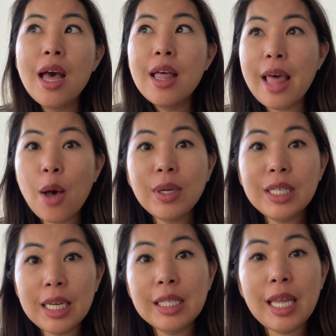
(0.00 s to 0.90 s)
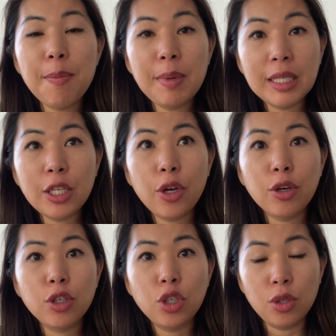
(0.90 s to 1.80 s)
That one does get
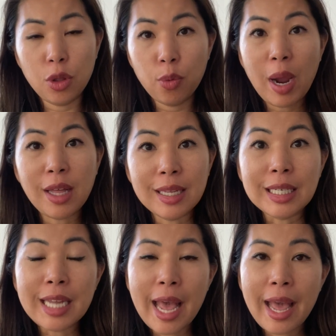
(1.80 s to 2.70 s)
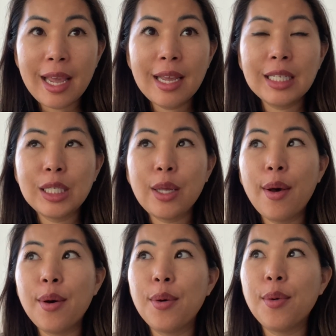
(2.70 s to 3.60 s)
busier throughout the day.
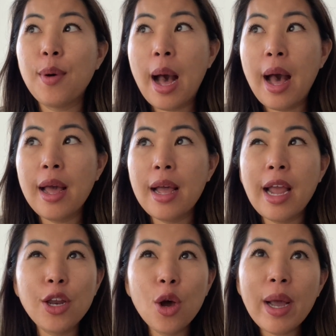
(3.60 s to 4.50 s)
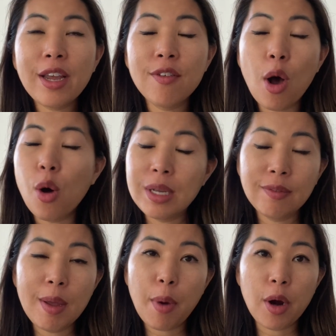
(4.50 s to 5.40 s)
So I know I can always
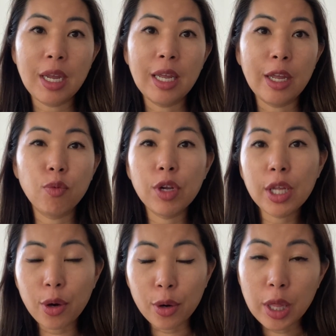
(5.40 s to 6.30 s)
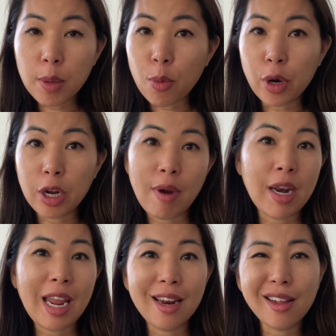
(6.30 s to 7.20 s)
find parking like really early in the morning, around
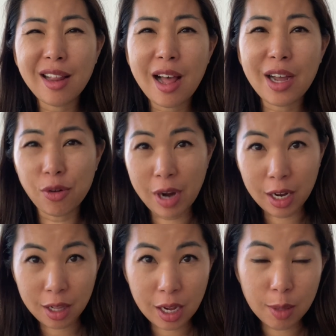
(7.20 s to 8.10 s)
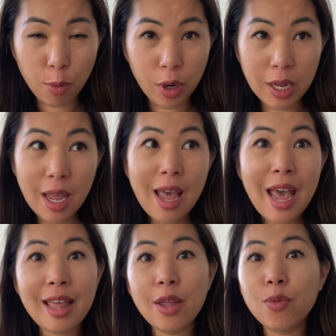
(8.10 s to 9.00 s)
8 o'clock or 9 o'clock in the morning,
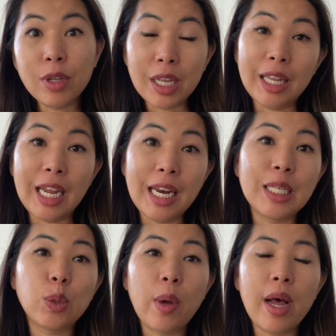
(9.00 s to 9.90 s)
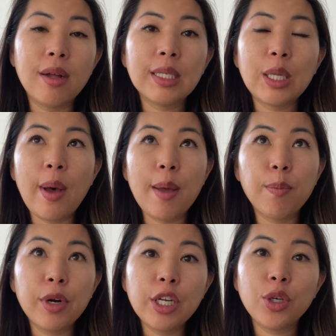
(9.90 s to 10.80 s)
and then really late as well. So I'm
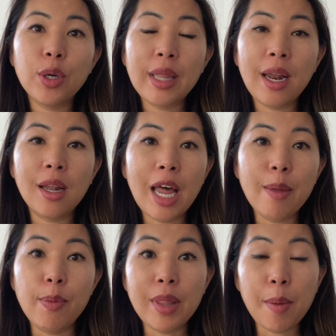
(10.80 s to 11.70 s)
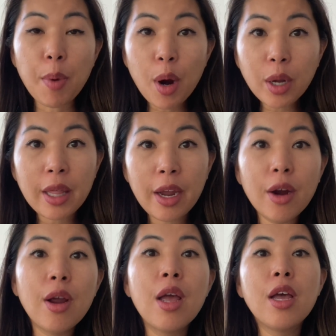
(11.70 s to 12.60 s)
pretty sure that a lot of people that park
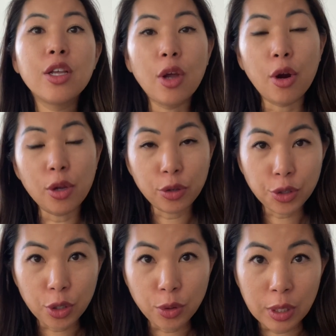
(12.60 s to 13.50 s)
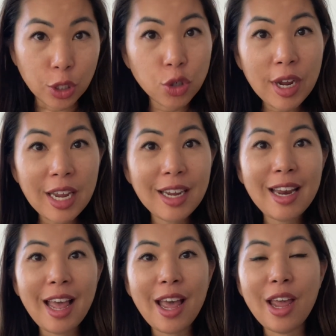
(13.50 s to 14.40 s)
there are usually using the train
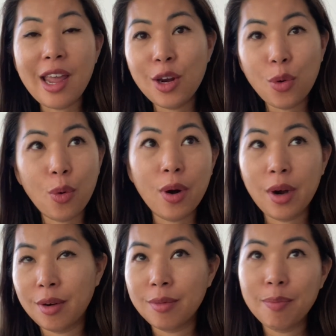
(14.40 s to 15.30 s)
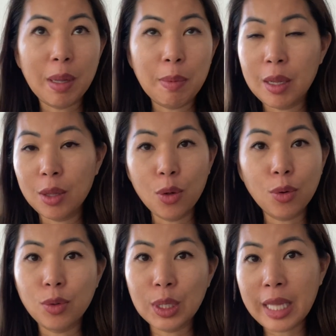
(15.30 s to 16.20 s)
and or maybe
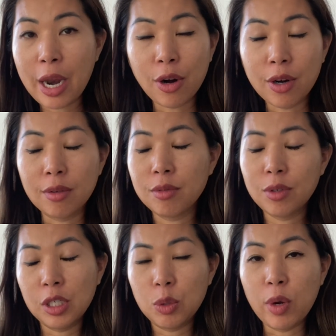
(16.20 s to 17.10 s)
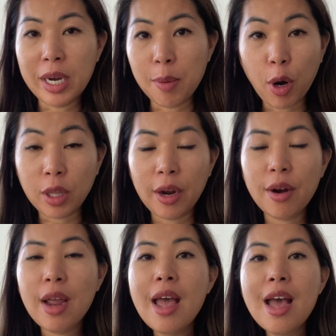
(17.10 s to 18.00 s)
locals that are just wanting to park there.
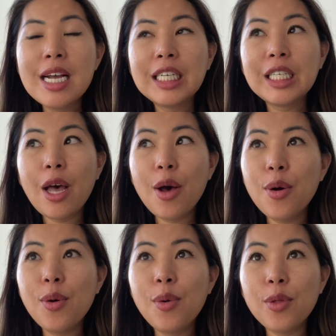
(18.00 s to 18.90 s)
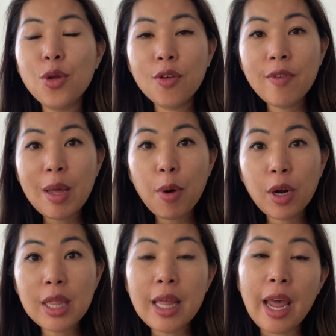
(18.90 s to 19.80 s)
So you can find
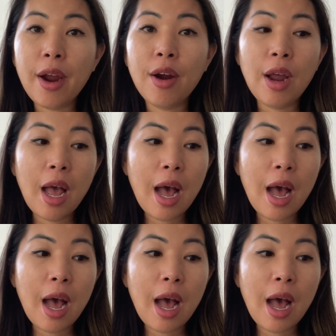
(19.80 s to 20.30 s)
parking there.